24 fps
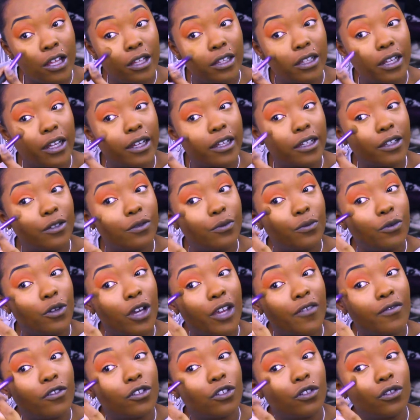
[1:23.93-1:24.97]
like
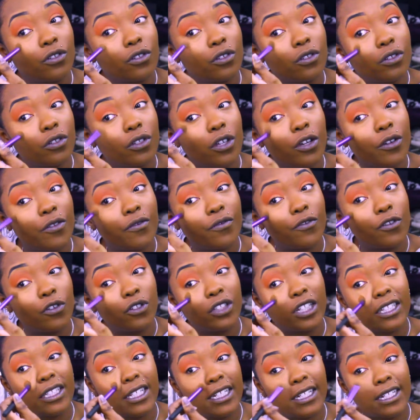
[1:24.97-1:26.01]
whatever you're going through, because
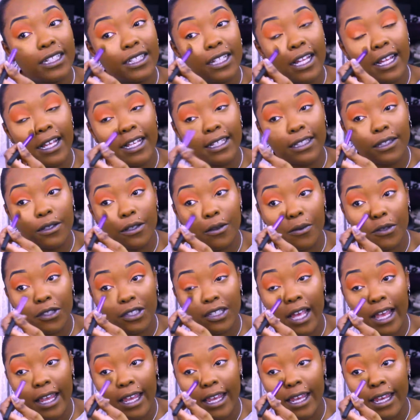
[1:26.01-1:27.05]
I didn't
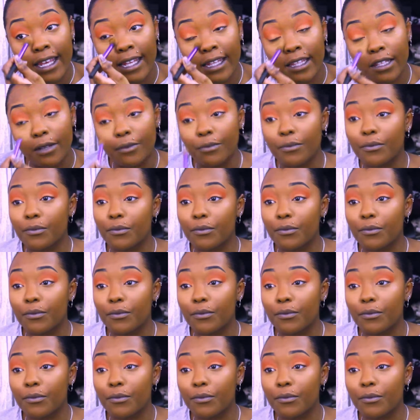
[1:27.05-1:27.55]
say in the